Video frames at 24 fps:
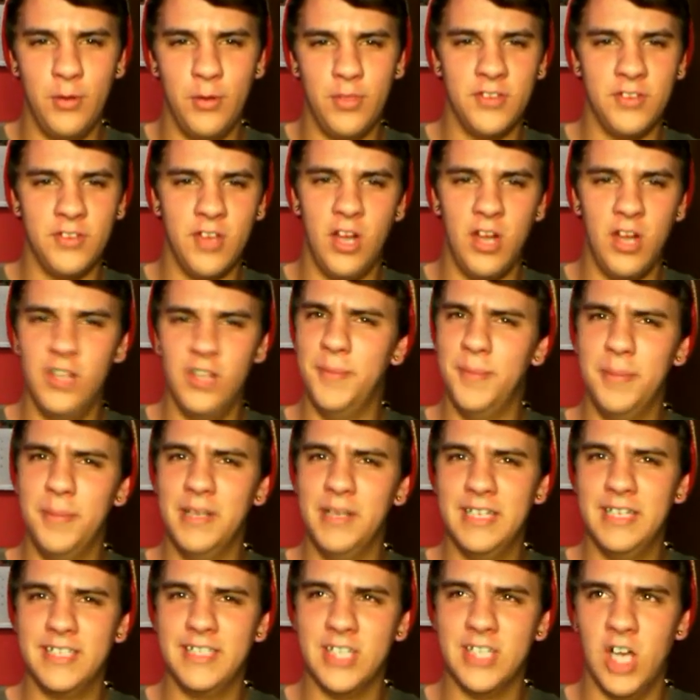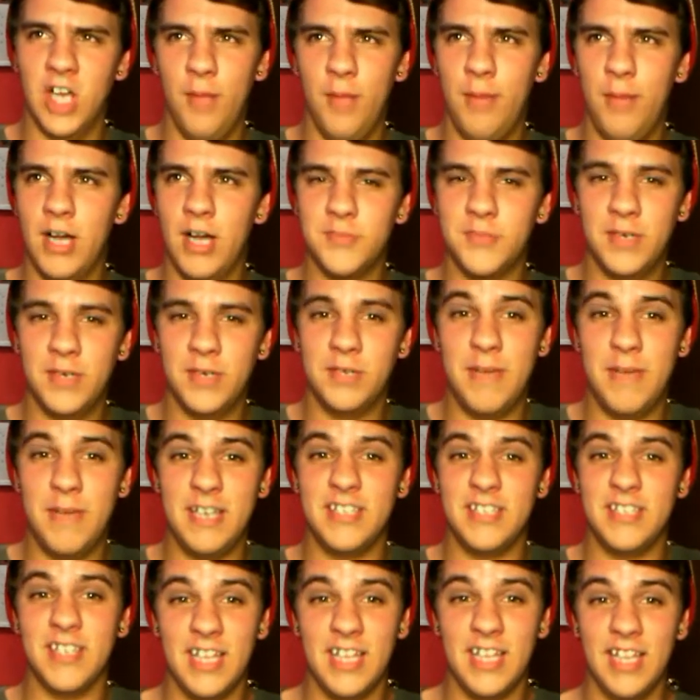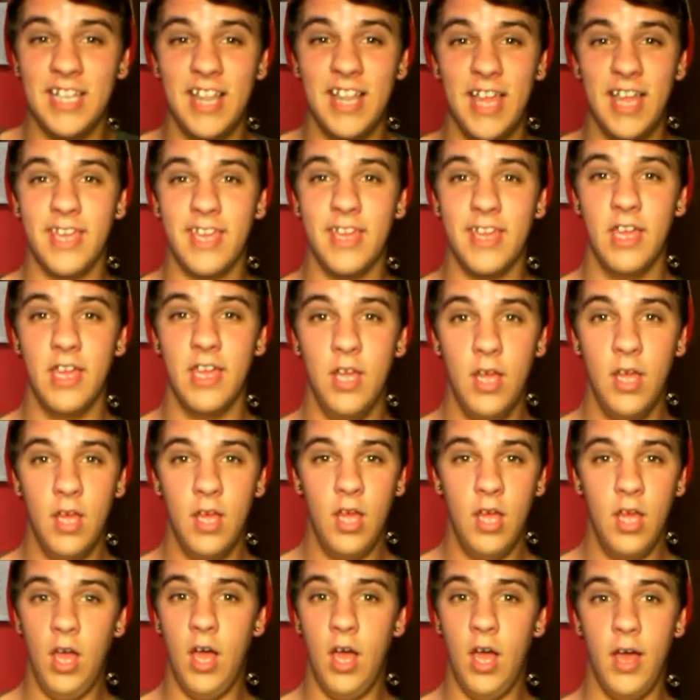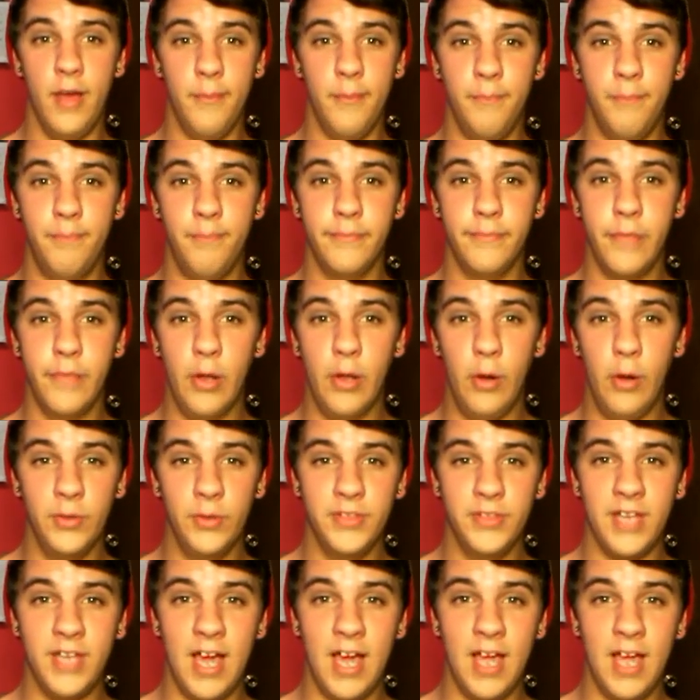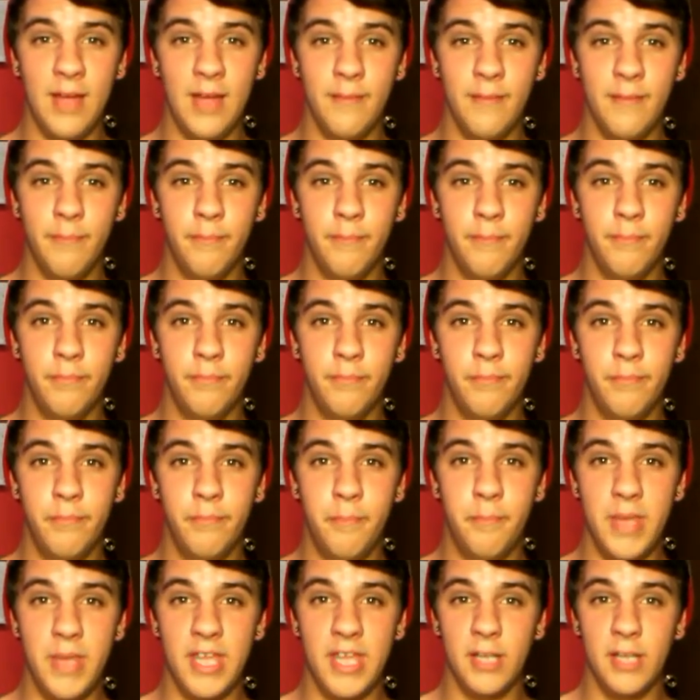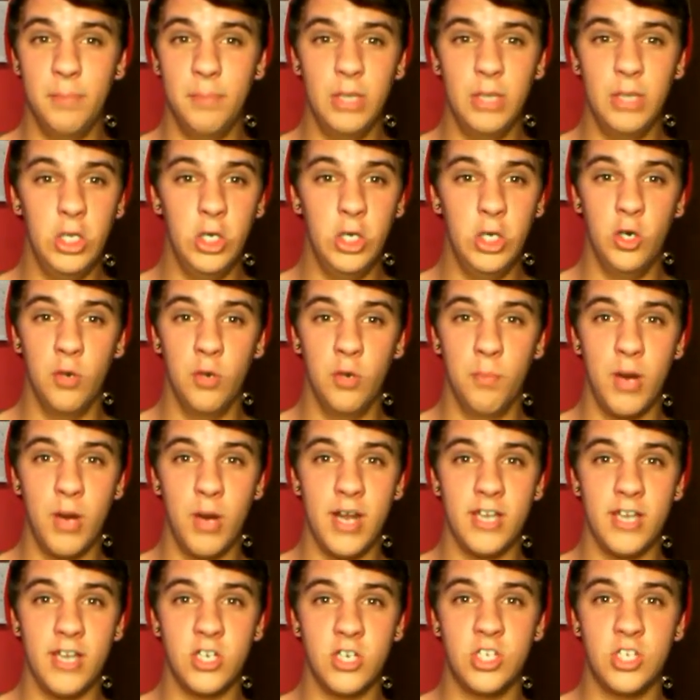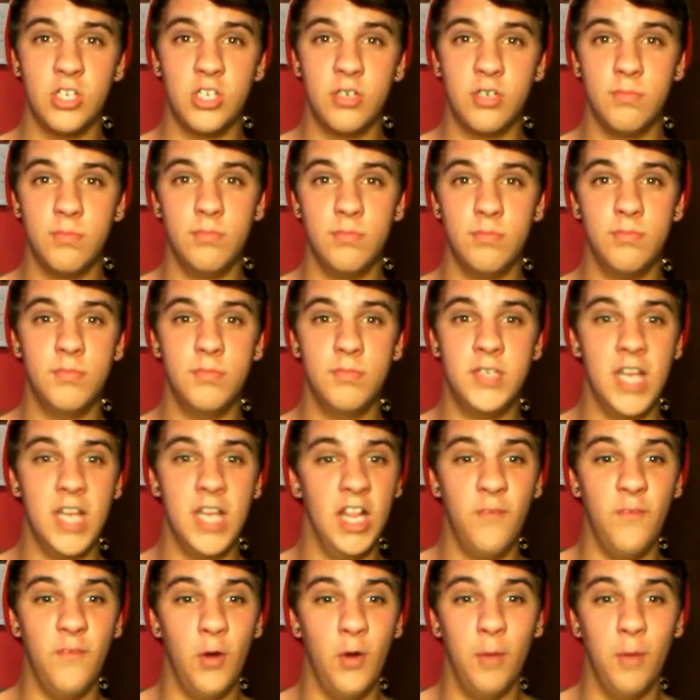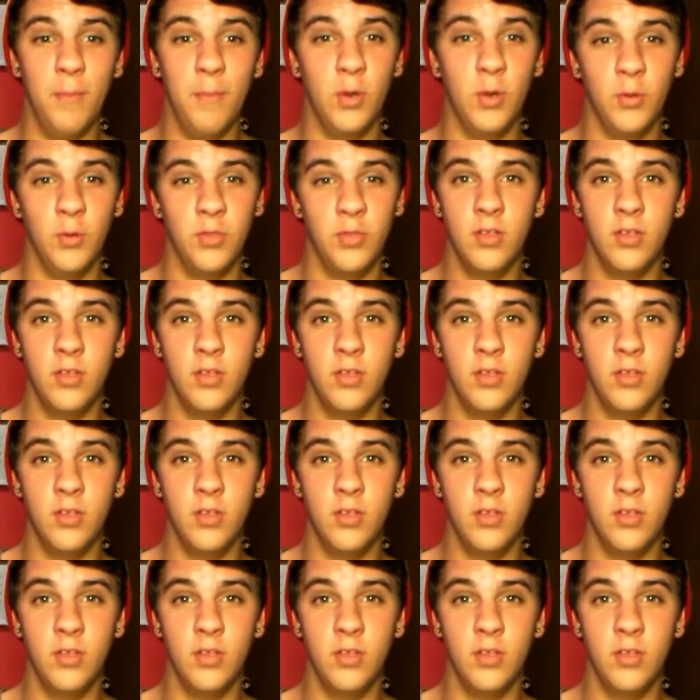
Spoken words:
It's called a police call box, but it's basically like a old-time big blue British telephone booth.